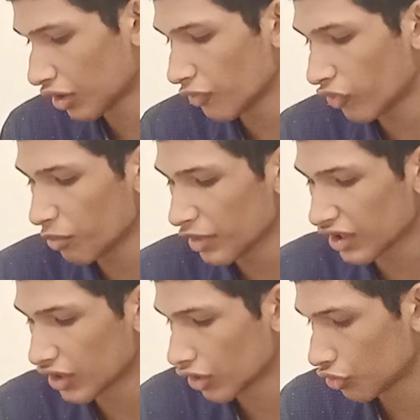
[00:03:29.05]
Well, for
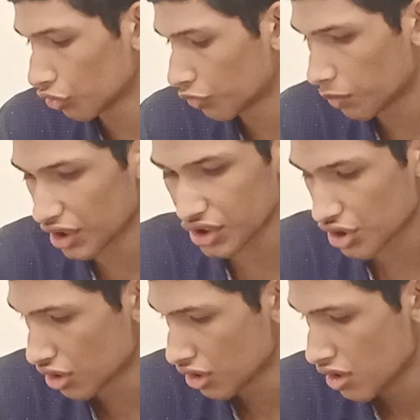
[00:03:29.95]
making the
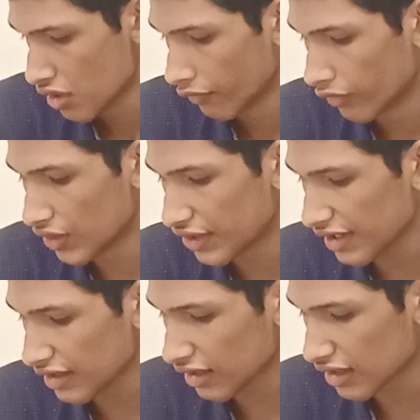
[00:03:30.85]
toothpaste, we will
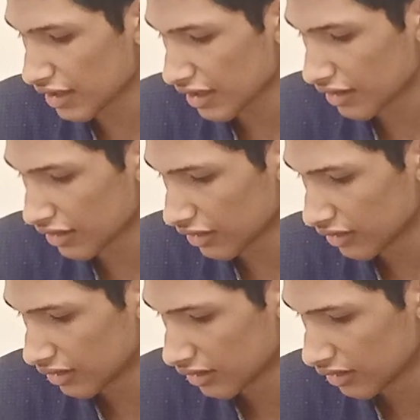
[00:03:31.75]
take a
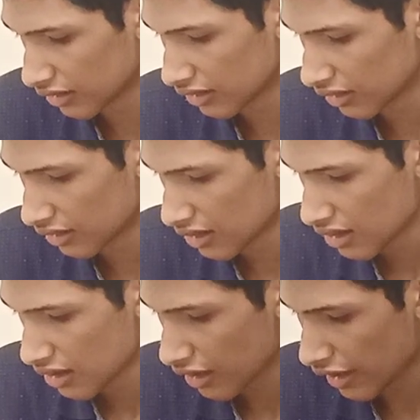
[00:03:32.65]
container
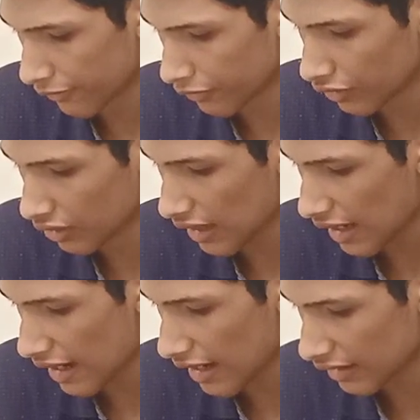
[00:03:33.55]
and we will
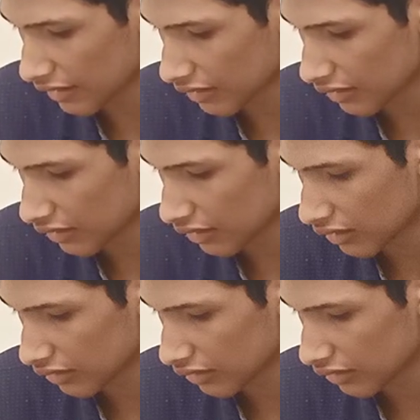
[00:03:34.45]
add.